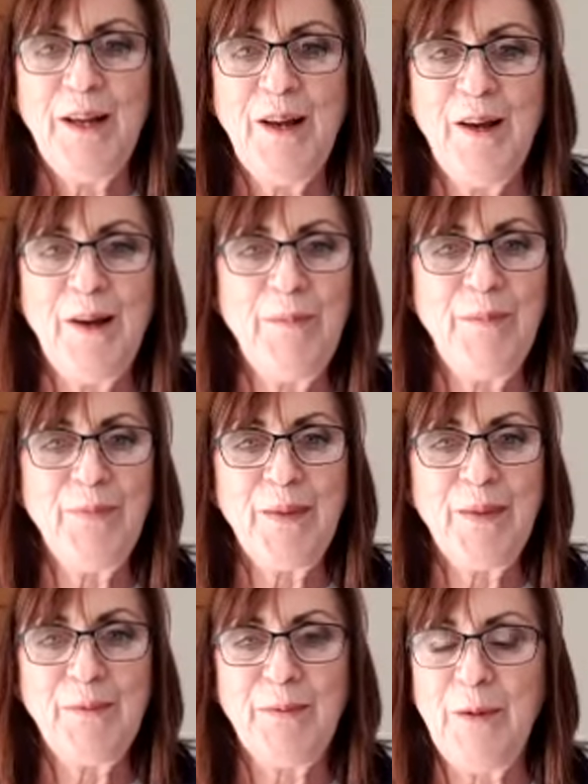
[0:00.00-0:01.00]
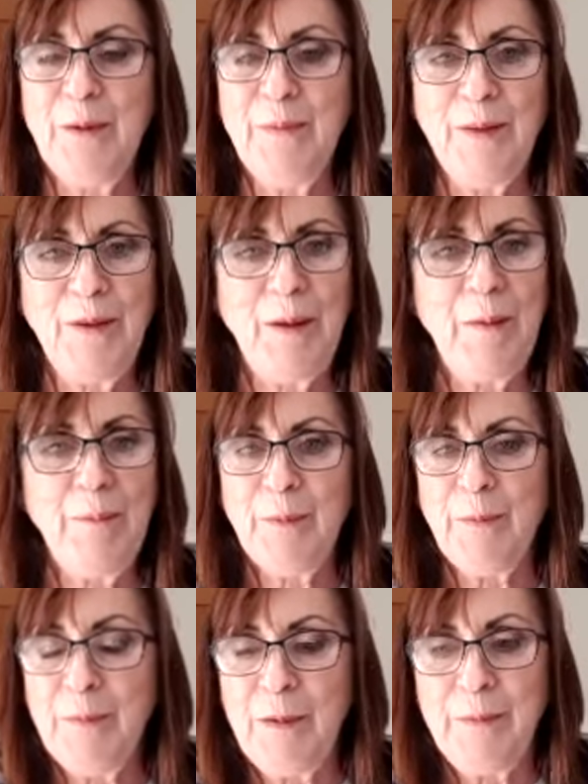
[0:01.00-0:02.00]
Women in
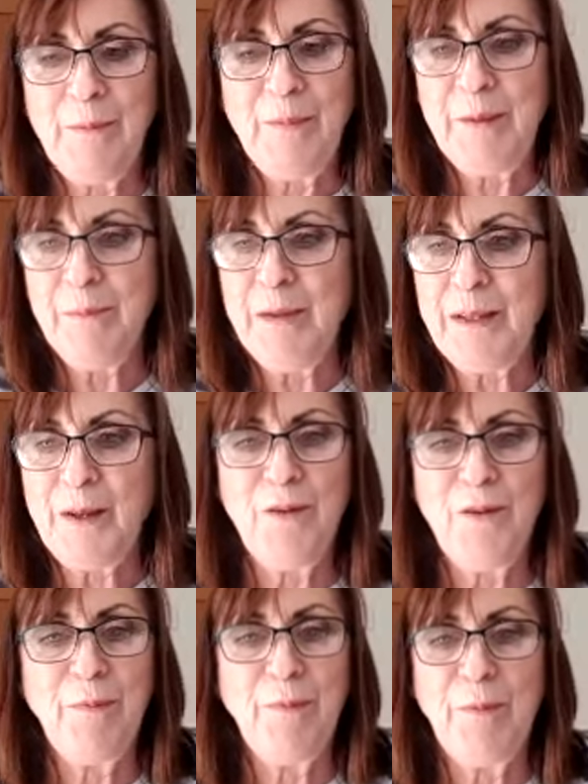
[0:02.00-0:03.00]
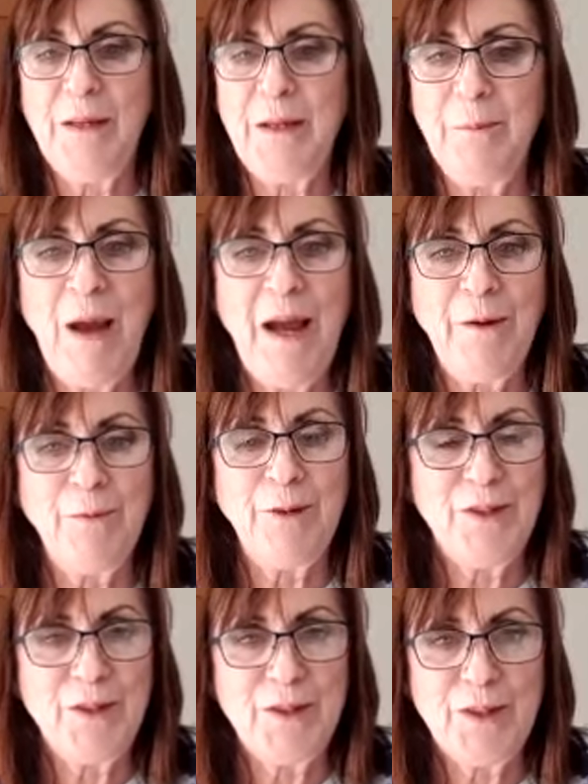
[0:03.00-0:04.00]
midlife being
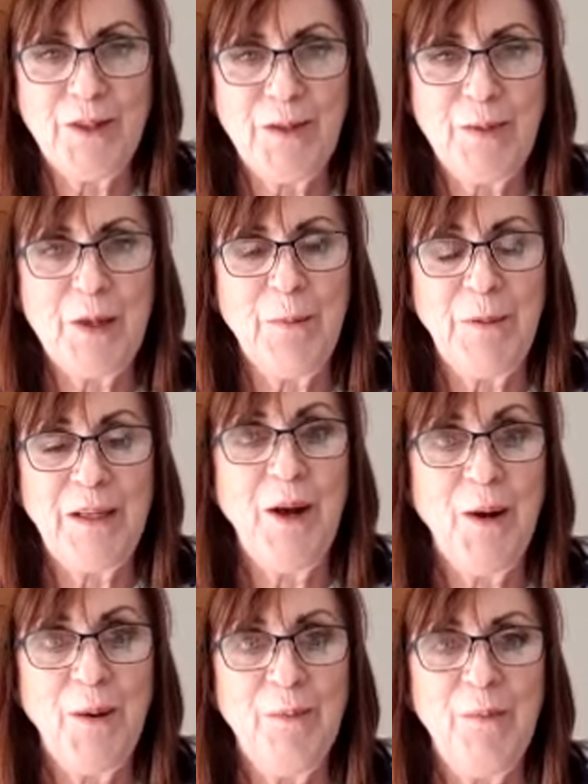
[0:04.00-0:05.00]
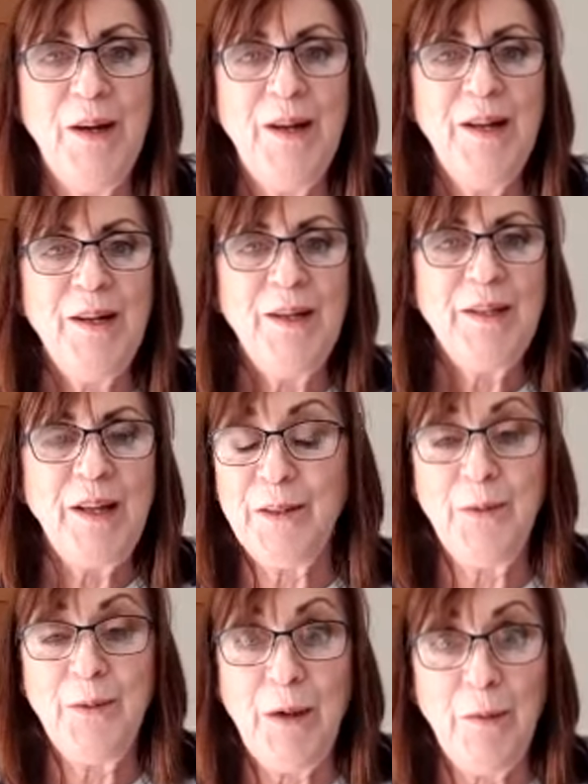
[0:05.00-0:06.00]
empowered to become,
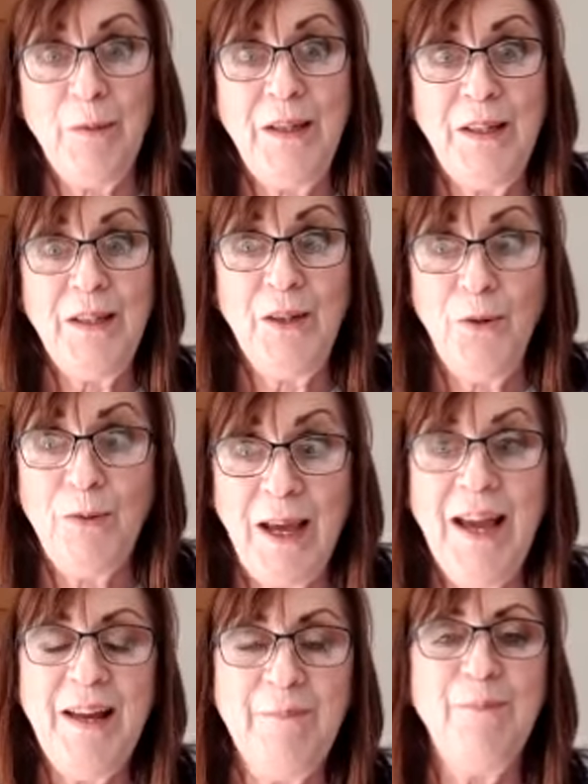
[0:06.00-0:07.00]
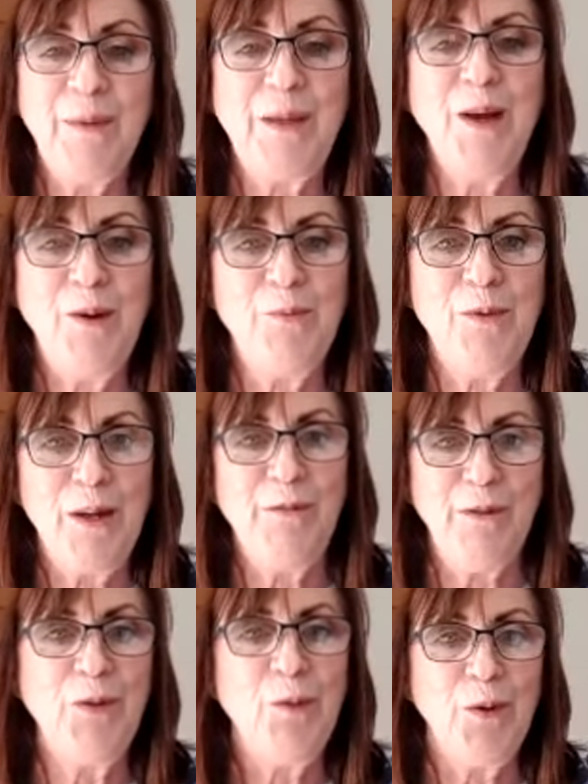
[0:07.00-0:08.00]
and we, you can become
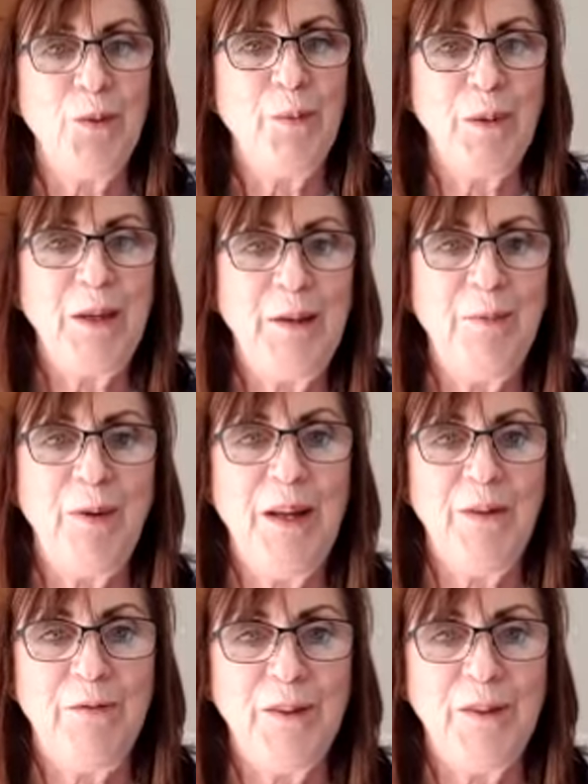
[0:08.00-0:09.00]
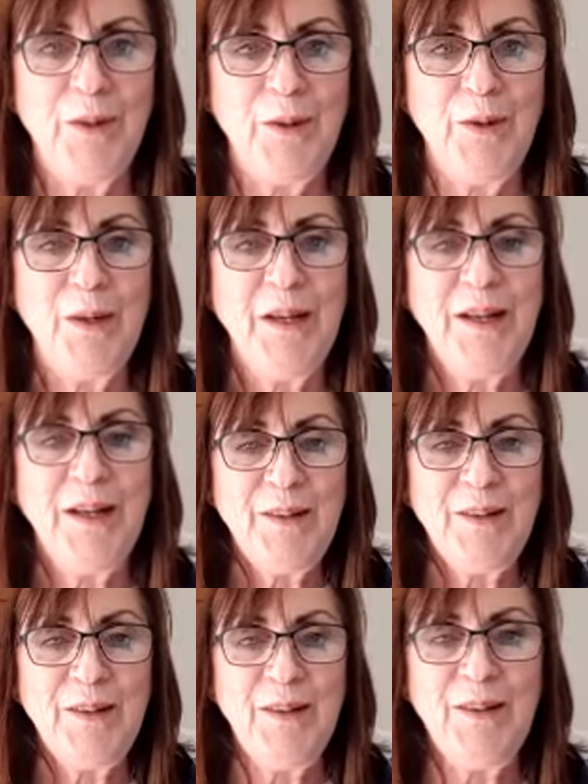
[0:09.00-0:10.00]
whatever you want to be, whatever you
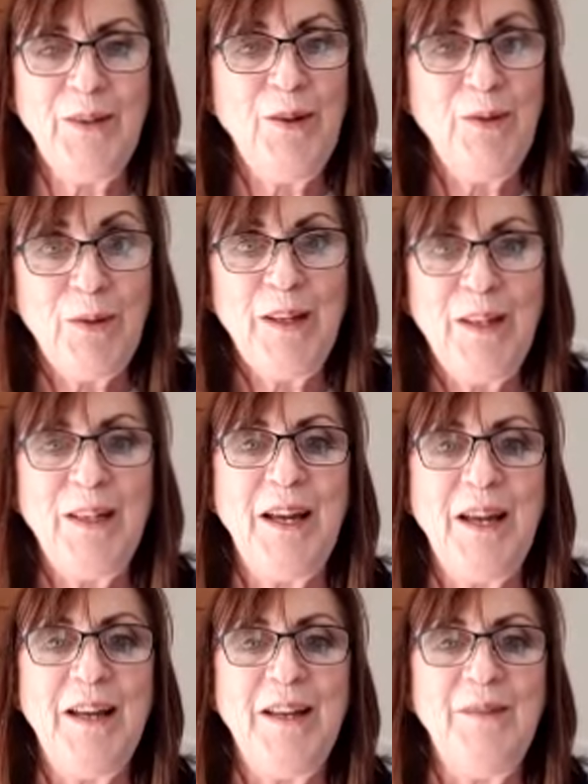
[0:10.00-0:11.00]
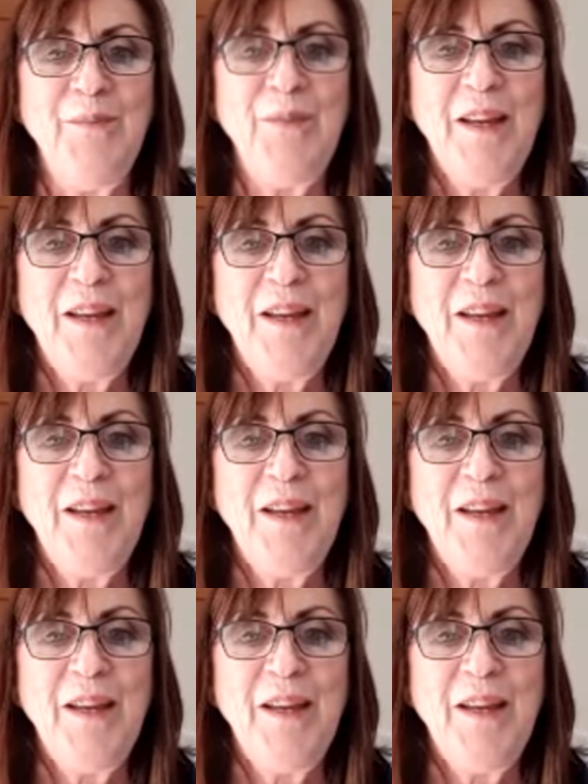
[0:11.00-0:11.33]
really can.